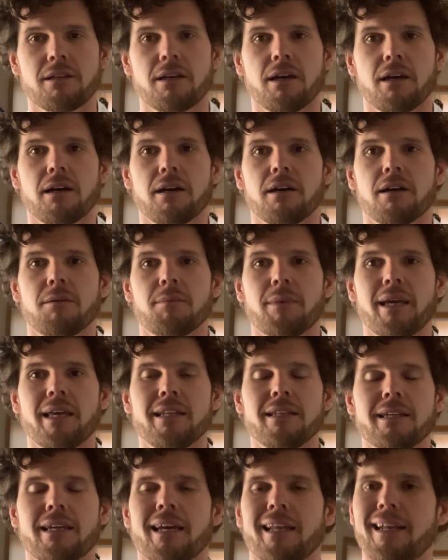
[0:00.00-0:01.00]
um,
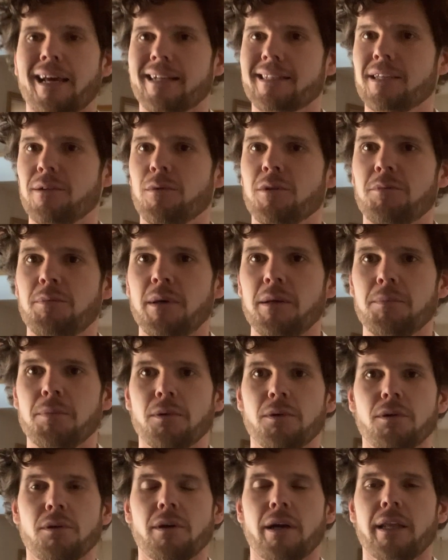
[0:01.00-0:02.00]
in connecting with
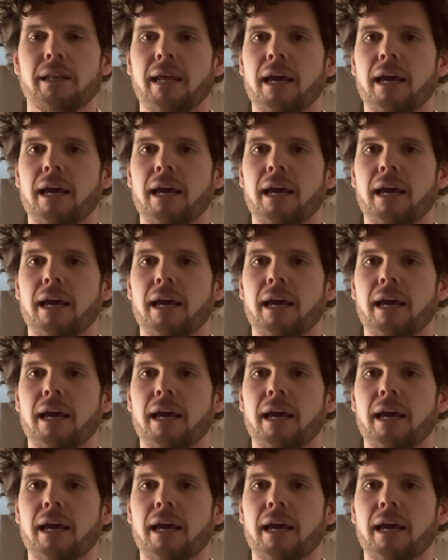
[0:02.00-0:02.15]
people and